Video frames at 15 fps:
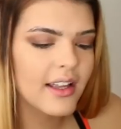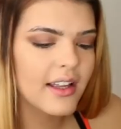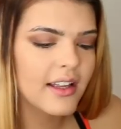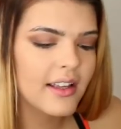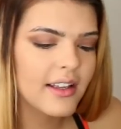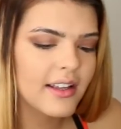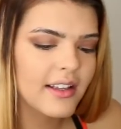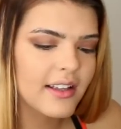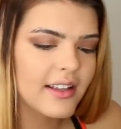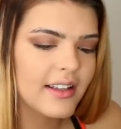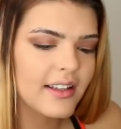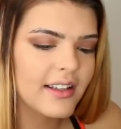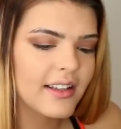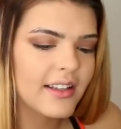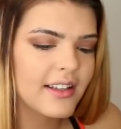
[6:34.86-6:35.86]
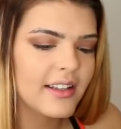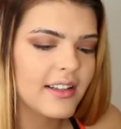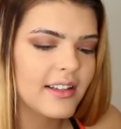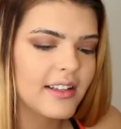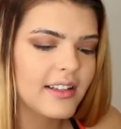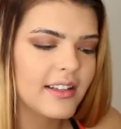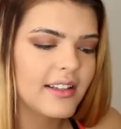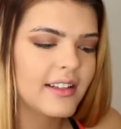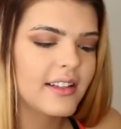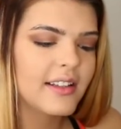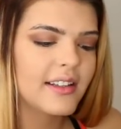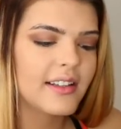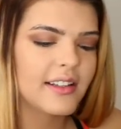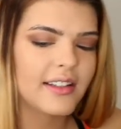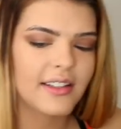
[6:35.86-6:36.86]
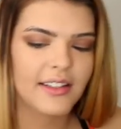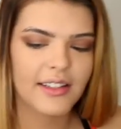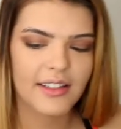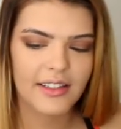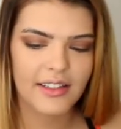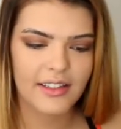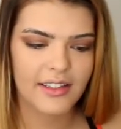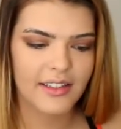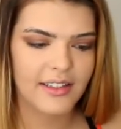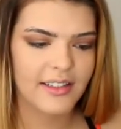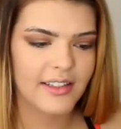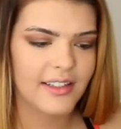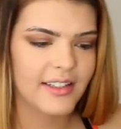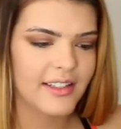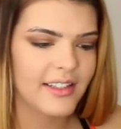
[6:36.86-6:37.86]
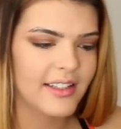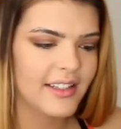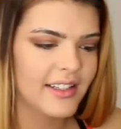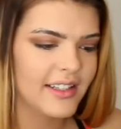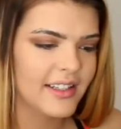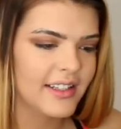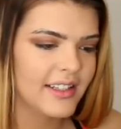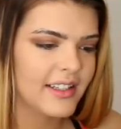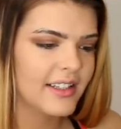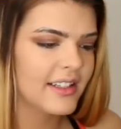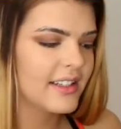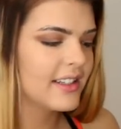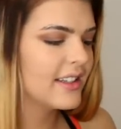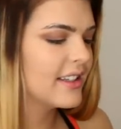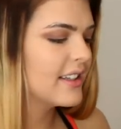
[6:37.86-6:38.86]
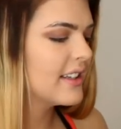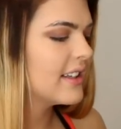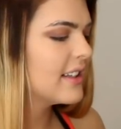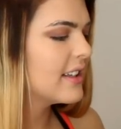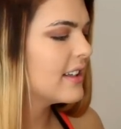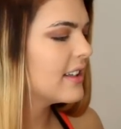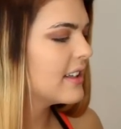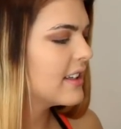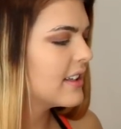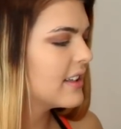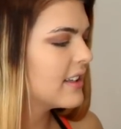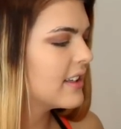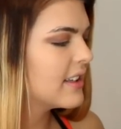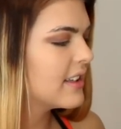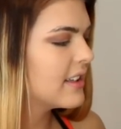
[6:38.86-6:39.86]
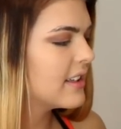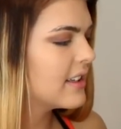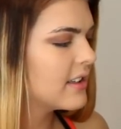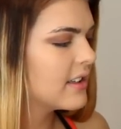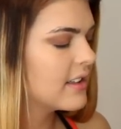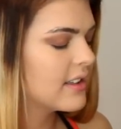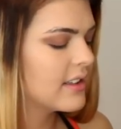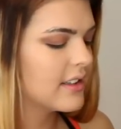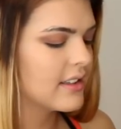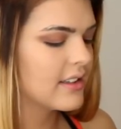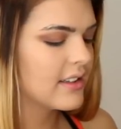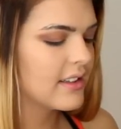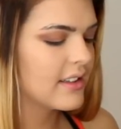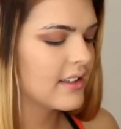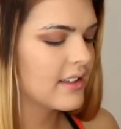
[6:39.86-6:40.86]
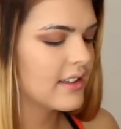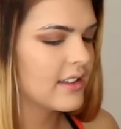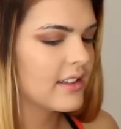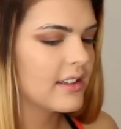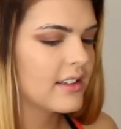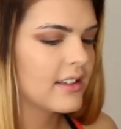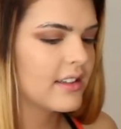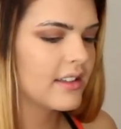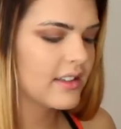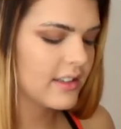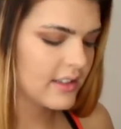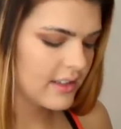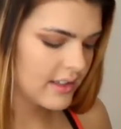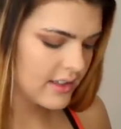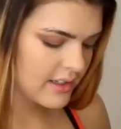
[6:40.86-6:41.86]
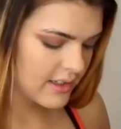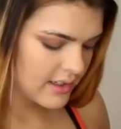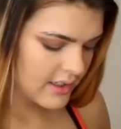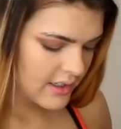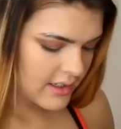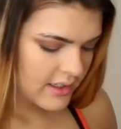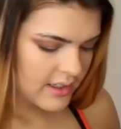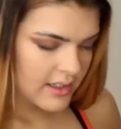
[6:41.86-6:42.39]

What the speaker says: No words are spoken by the person on screen.